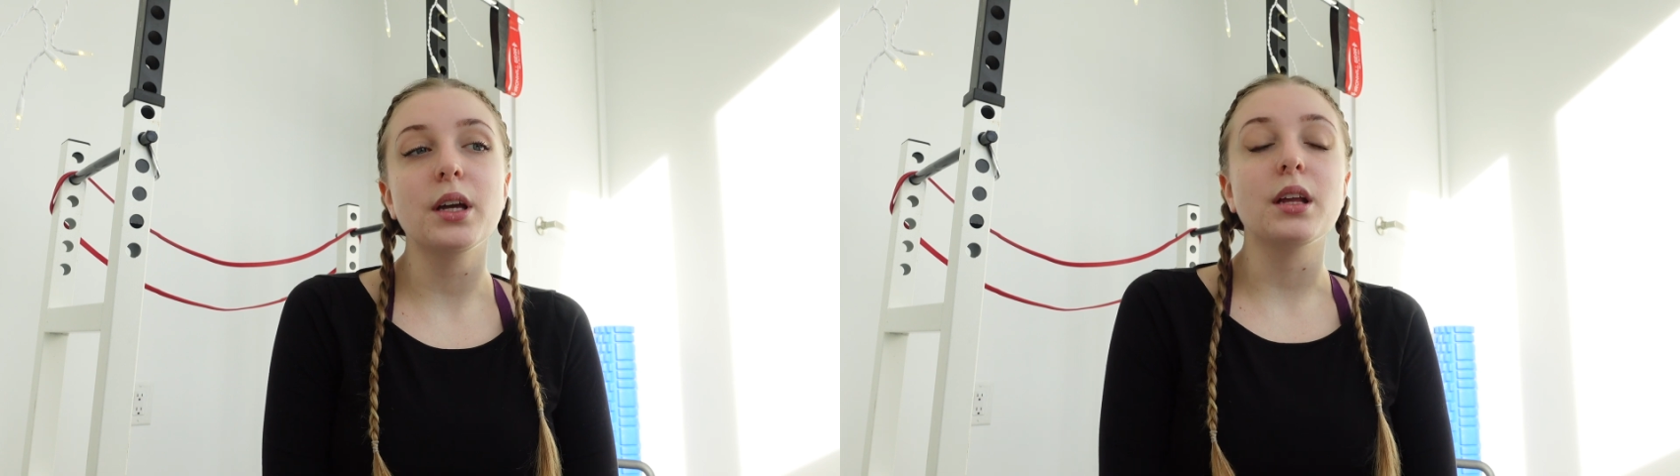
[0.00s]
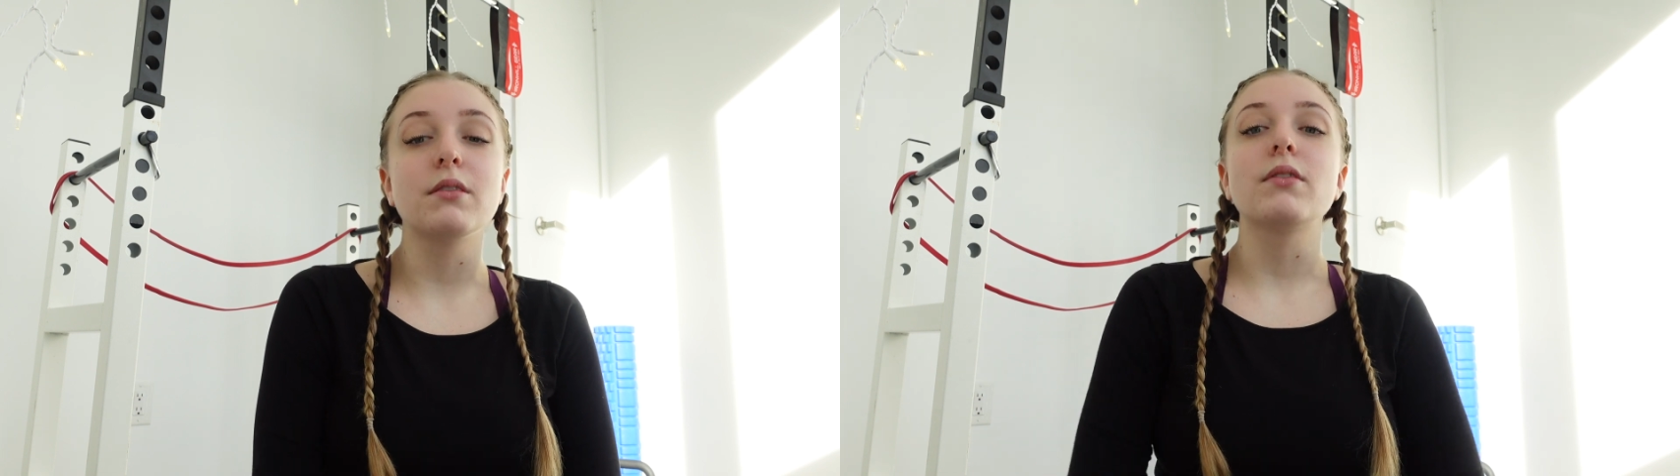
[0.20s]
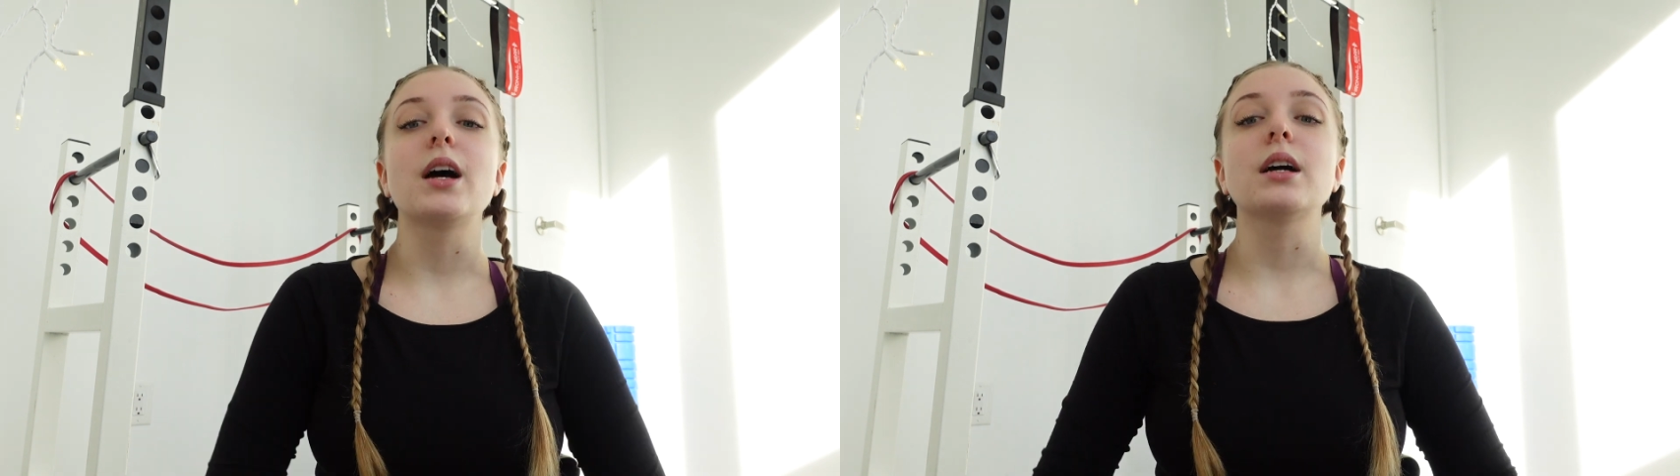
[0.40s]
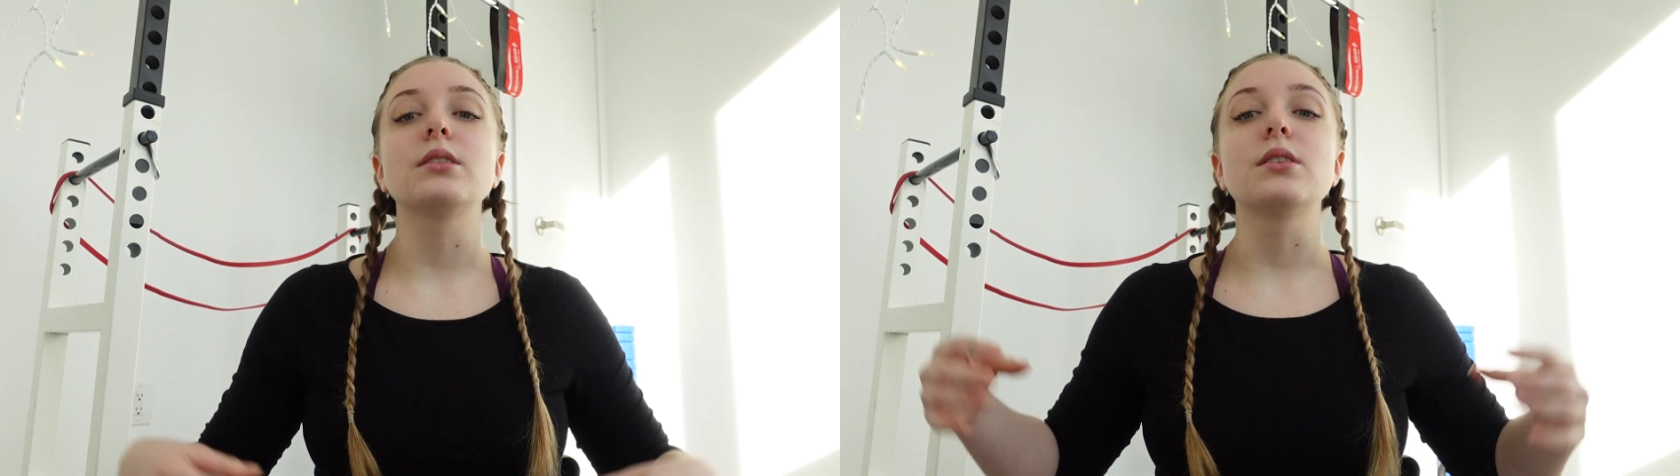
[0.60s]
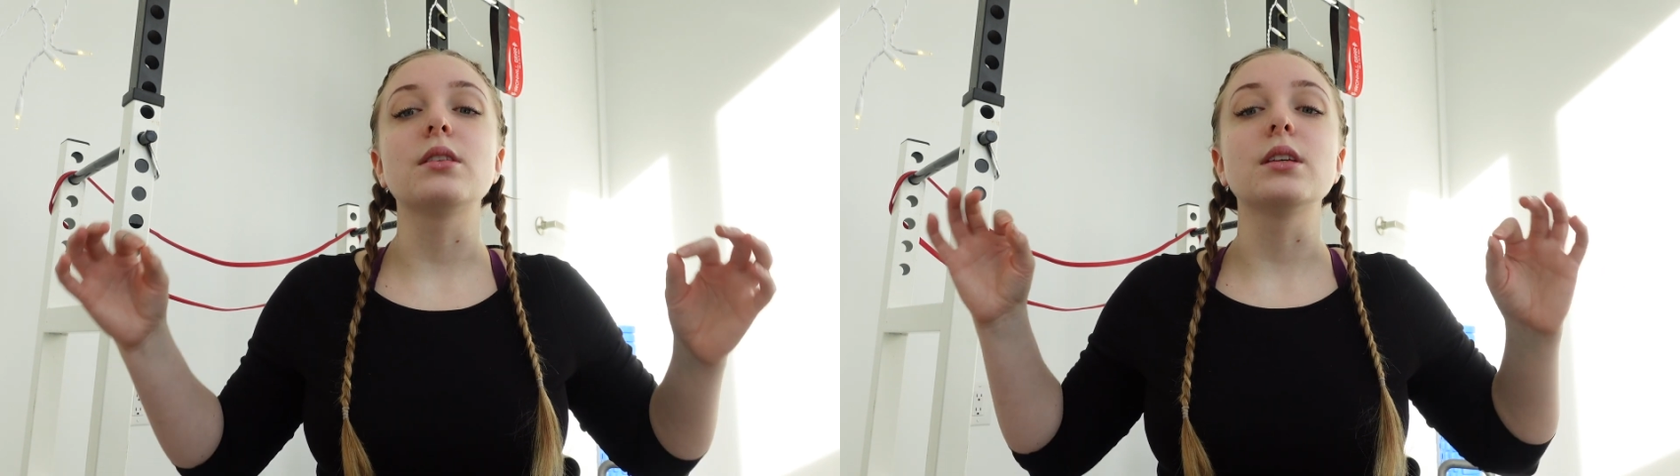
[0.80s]
and in fact
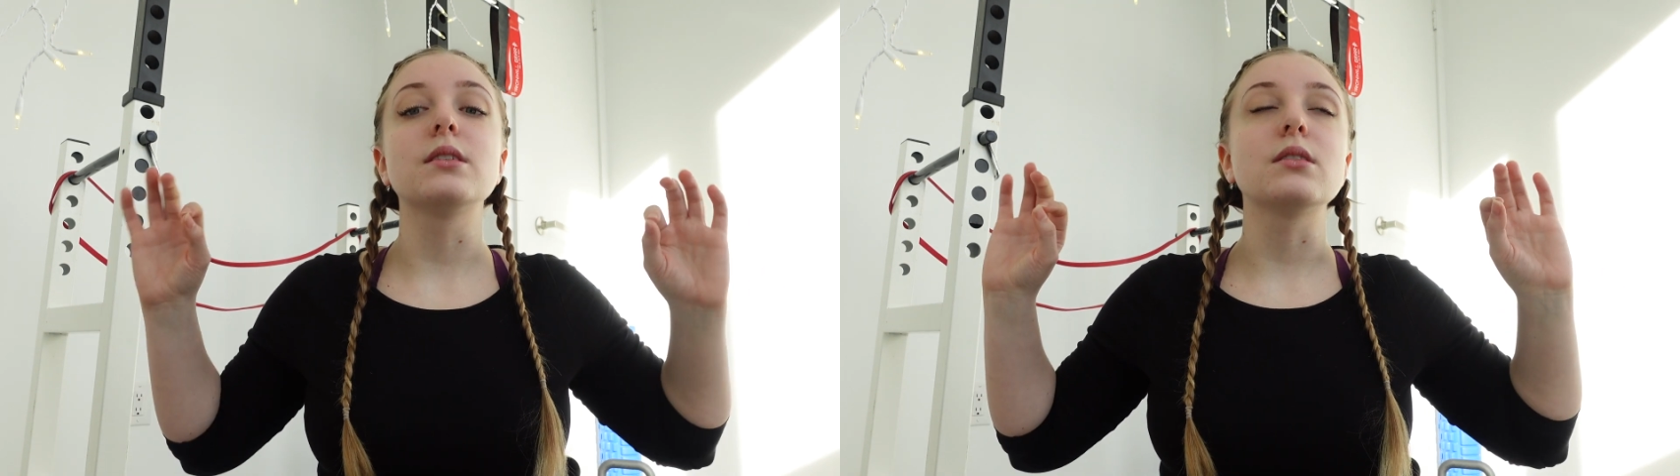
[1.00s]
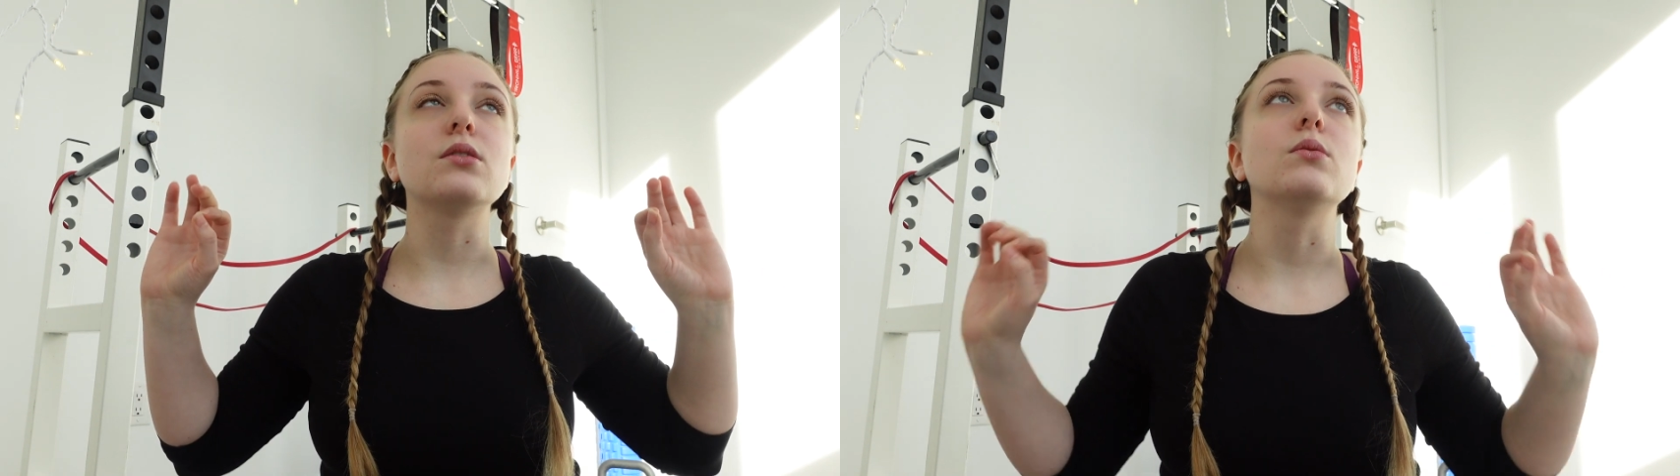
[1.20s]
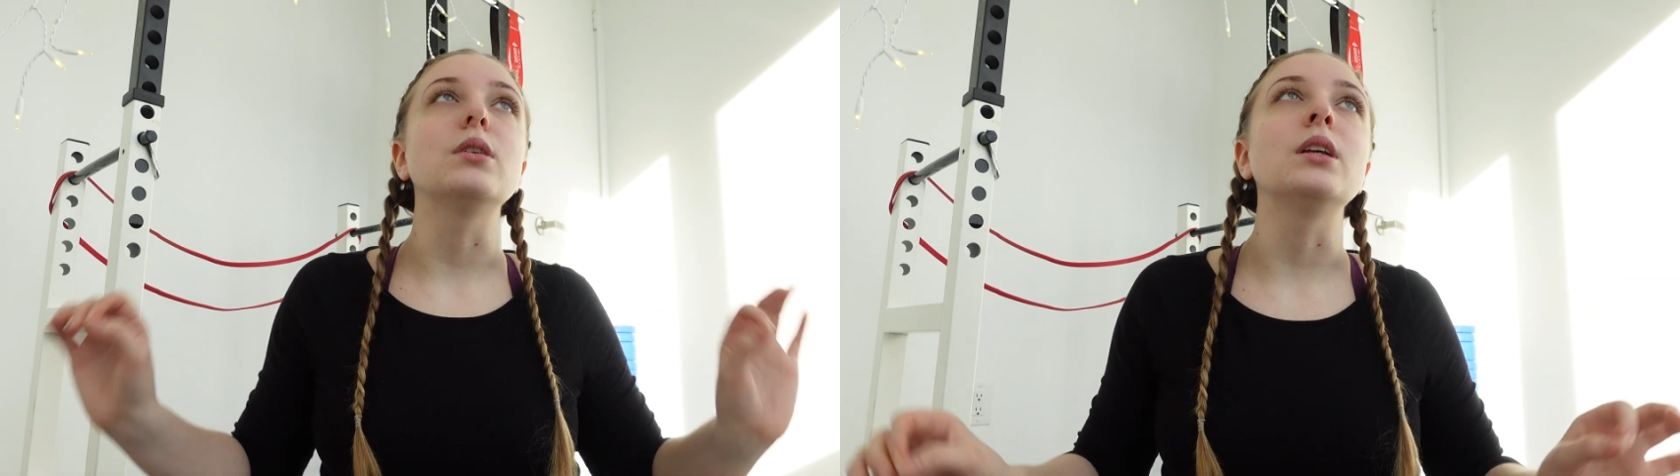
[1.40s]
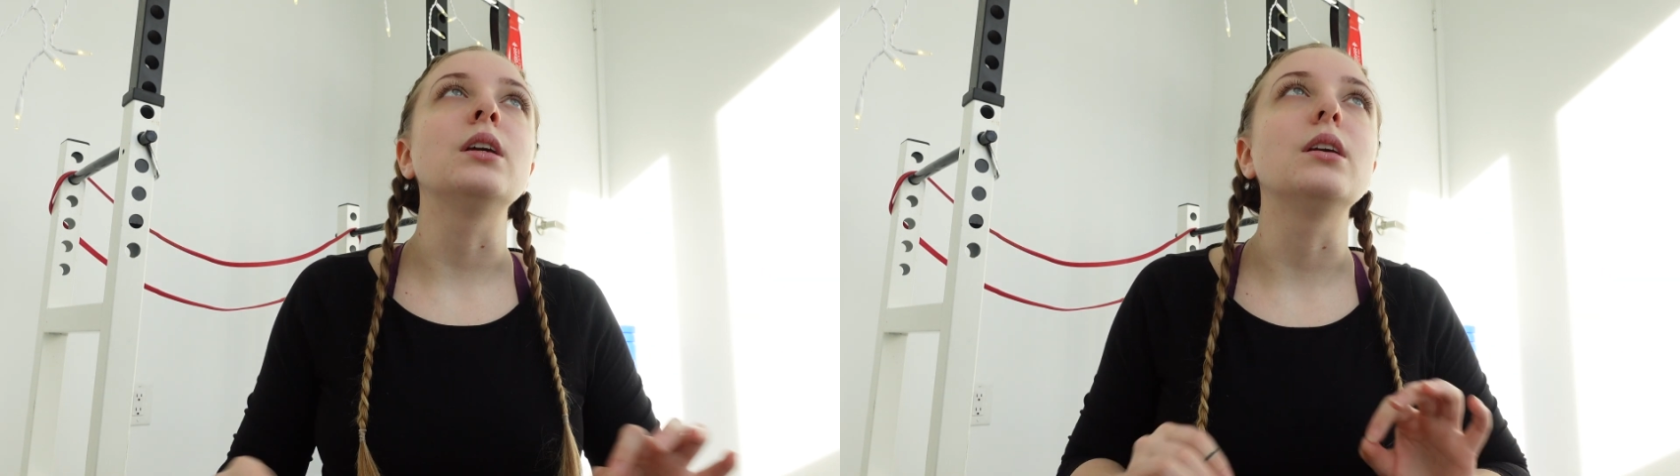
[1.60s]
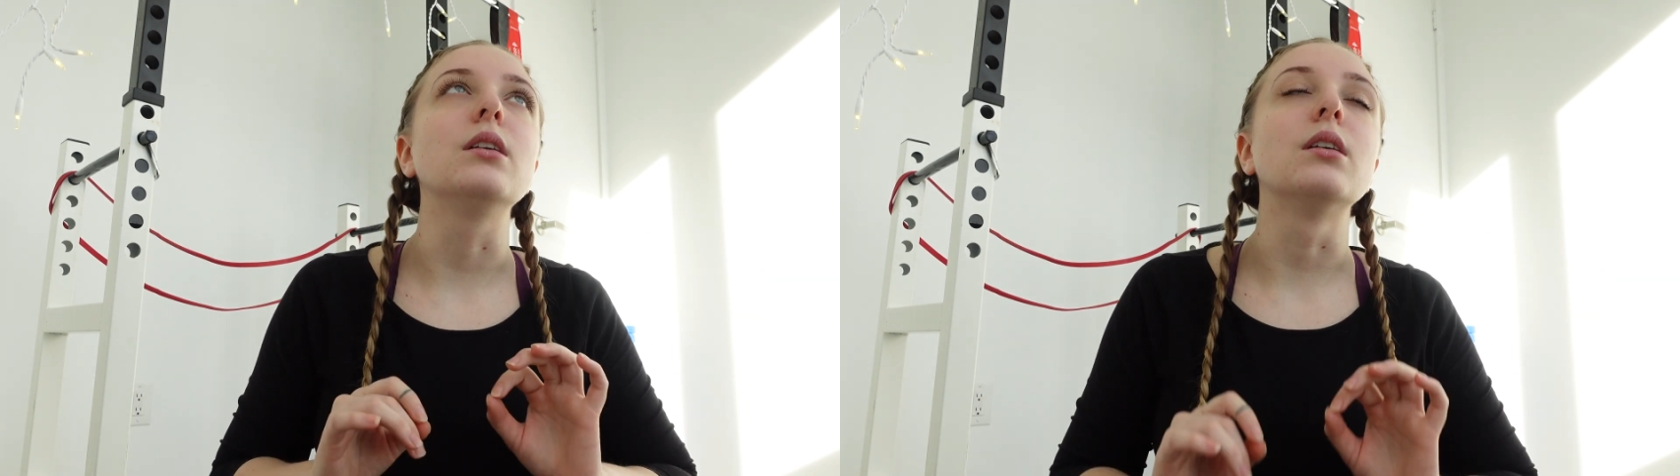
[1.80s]
there are things that you
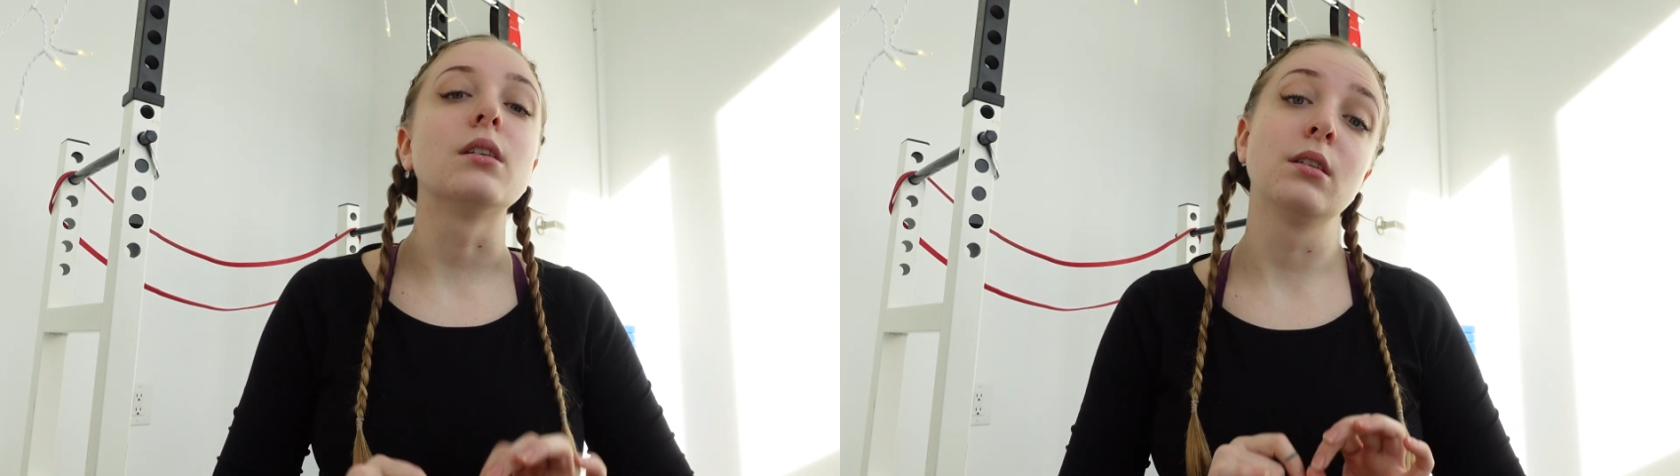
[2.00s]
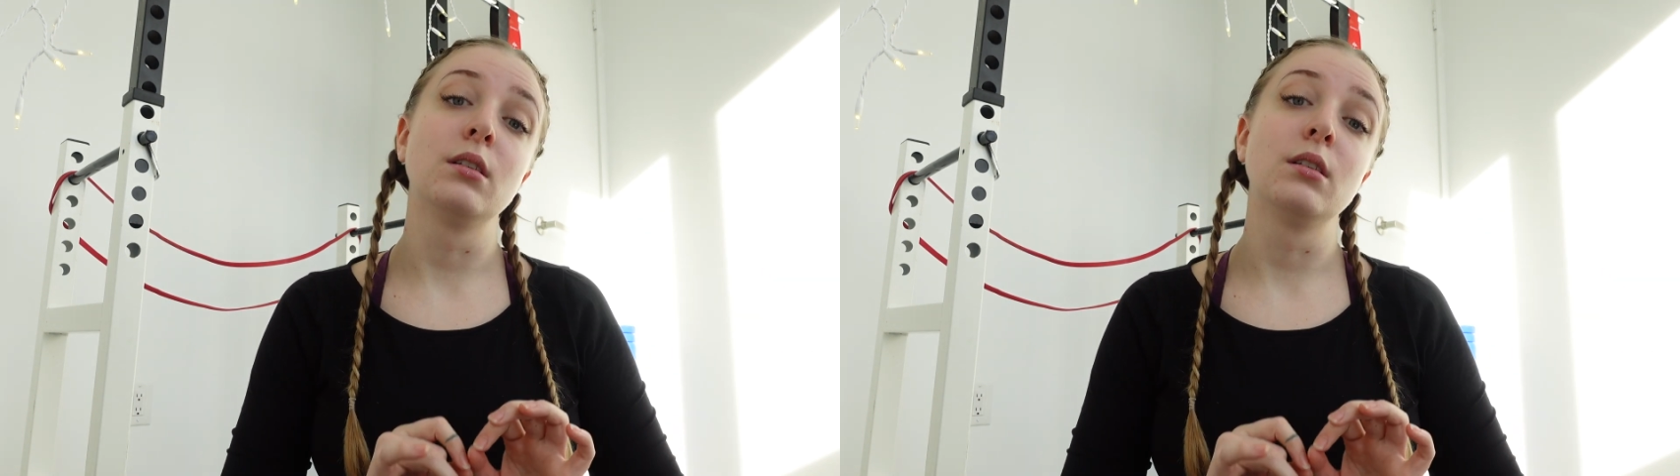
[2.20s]
need